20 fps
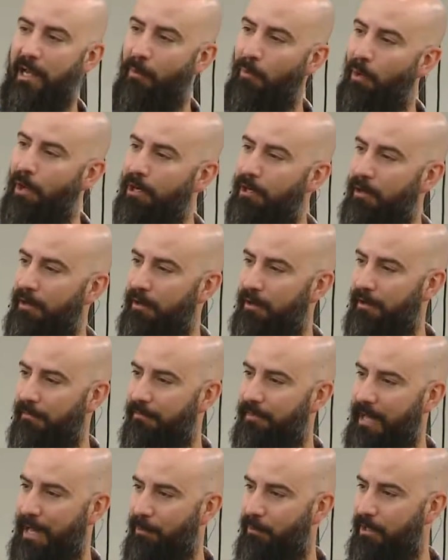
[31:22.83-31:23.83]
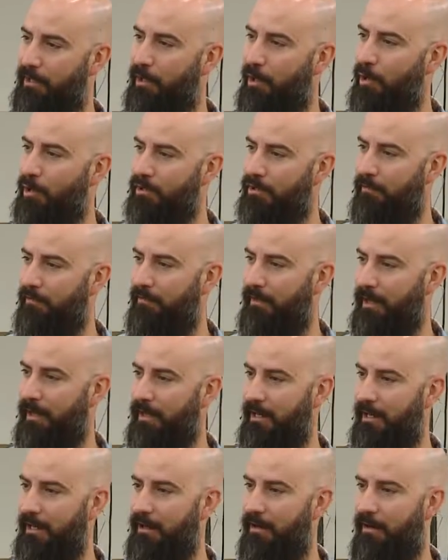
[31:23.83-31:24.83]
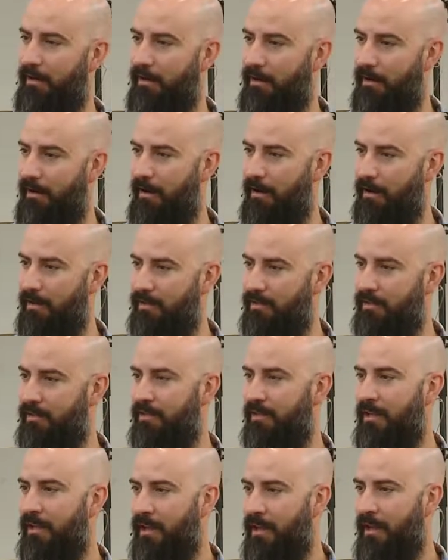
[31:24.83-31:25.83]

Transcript: I wonder if that would cultivate in our hearts